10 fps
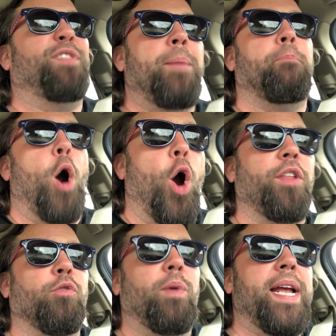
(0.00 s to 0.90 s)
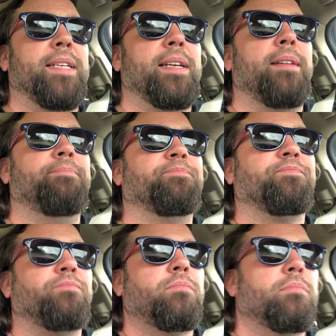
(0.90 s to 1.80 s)
think part of the reason
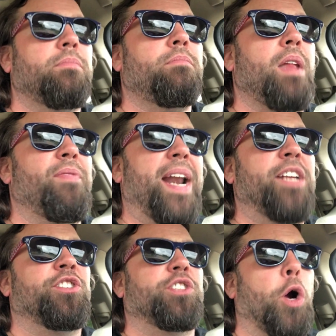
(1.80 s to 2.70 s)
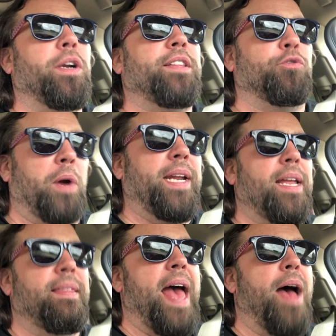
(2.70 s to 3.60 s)
that I started
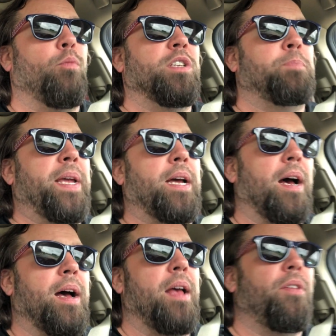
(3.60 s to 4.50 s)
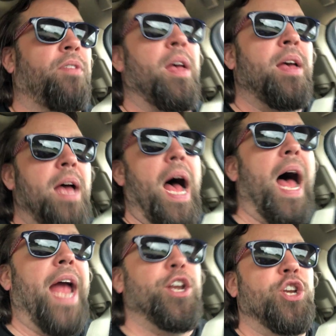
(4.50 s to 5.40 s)
drinking that was because
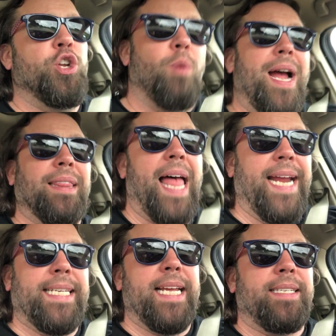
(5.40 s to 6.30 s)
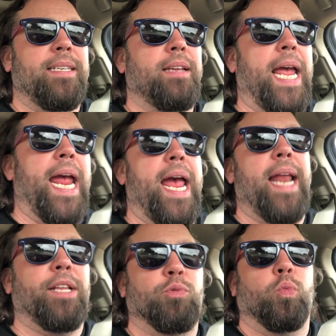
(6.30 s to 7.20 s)
I knew I liked it,
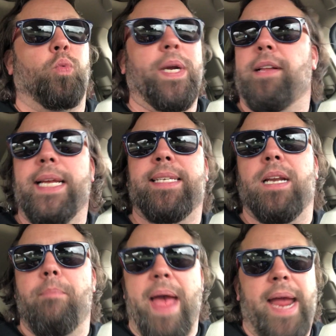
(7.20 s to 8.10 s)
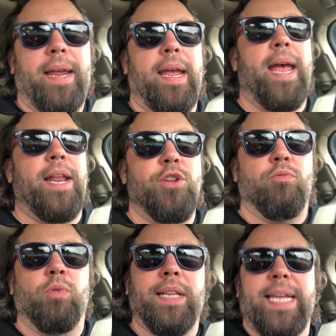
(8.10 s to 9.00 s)
and it's real easy to make, and you
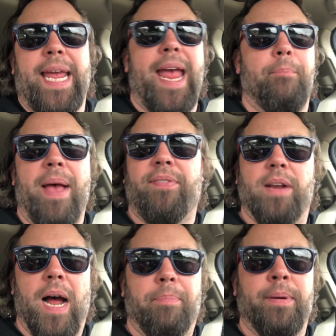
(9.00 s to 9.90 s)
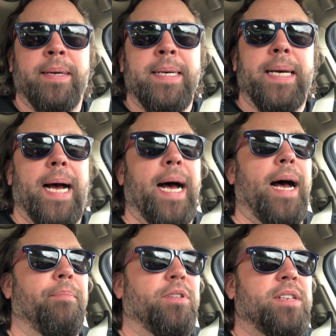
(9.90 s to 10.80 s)
really can't mess it up.
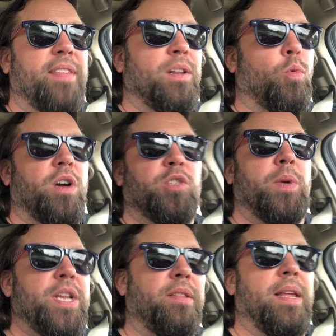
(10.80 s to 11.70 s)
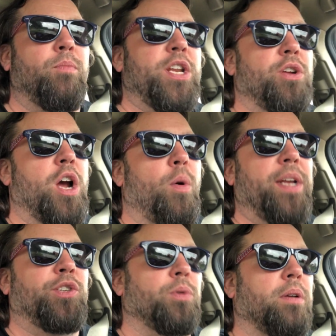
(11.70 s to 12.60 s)
There's nothing worse than when you go
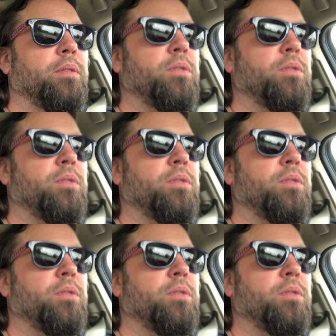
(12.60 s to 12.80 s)
into a